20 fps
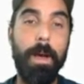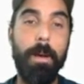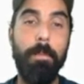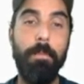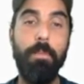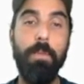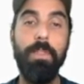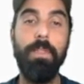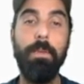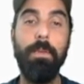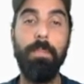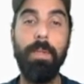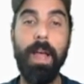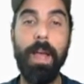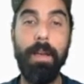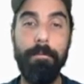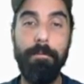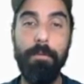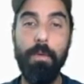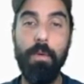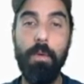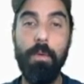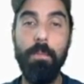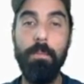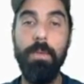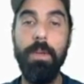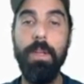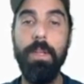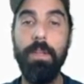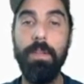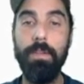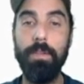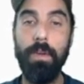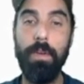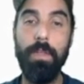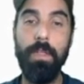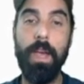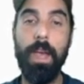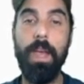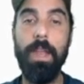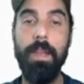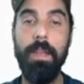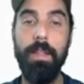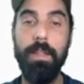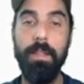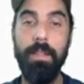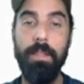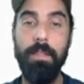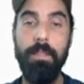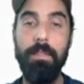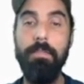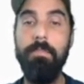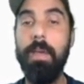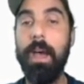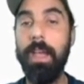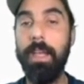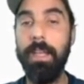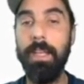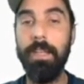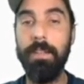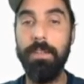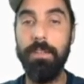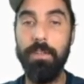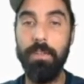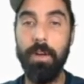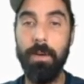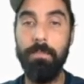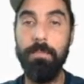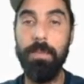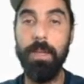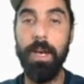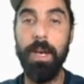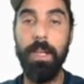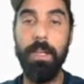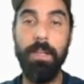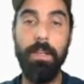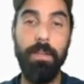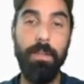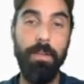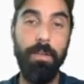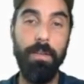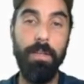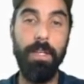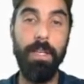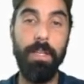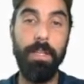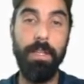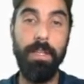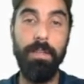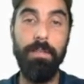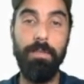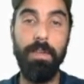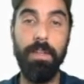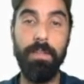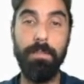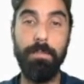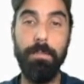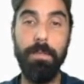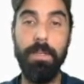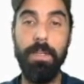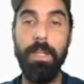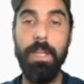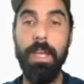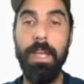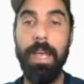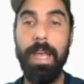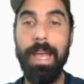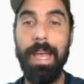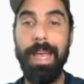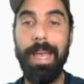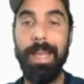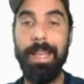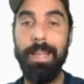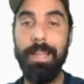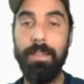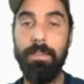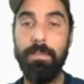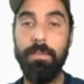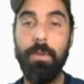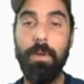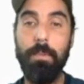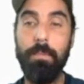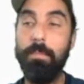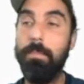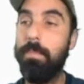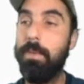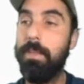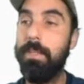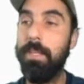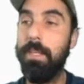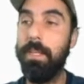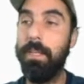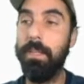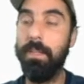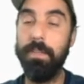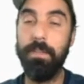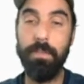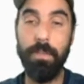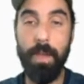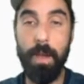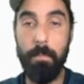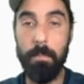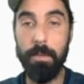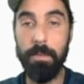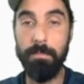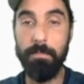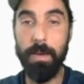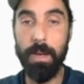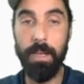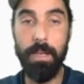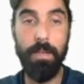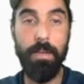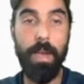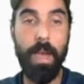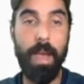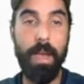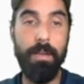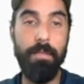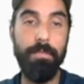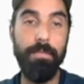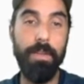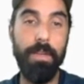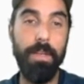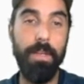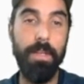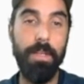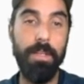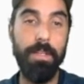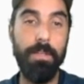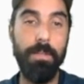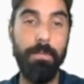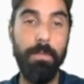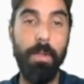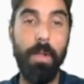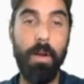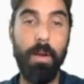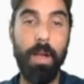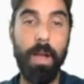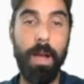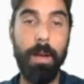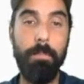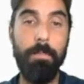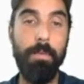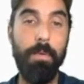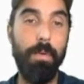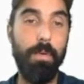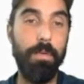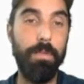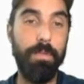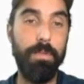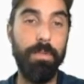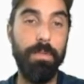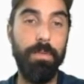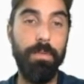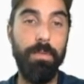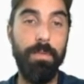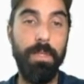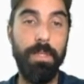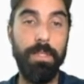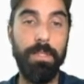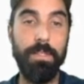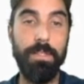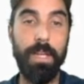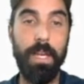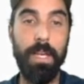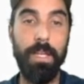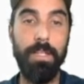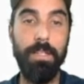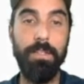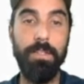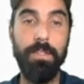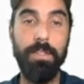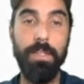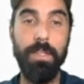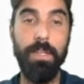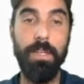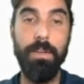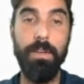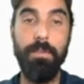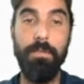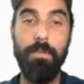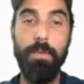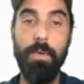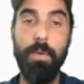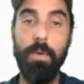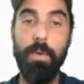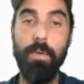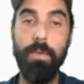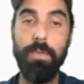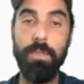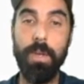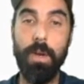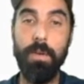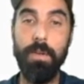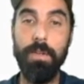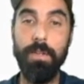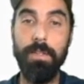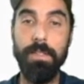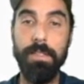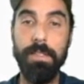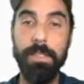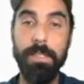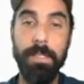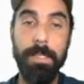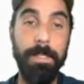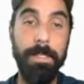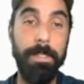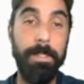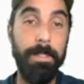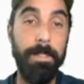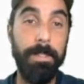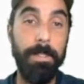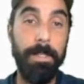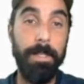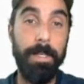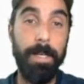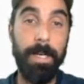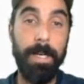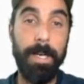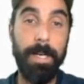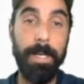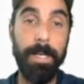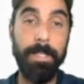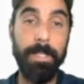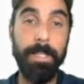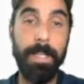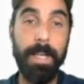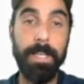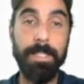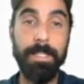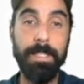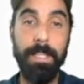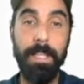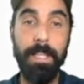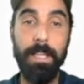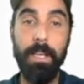with the platform, so that they can get the job done, you can get the investment, and it's not particular to how much money you have to lock up or to exchange for tokens. The last thing, the